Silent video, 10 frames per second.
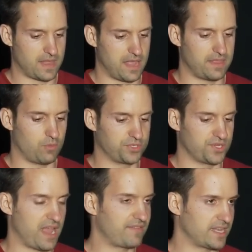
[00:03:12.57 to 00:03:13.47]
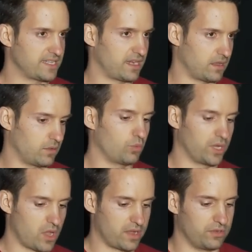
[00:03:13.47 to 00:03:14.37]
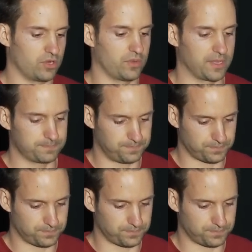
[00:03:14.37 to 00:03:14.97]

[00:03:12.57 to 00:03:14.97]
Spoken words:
And then once you have that data, what do you go ahead and do with it?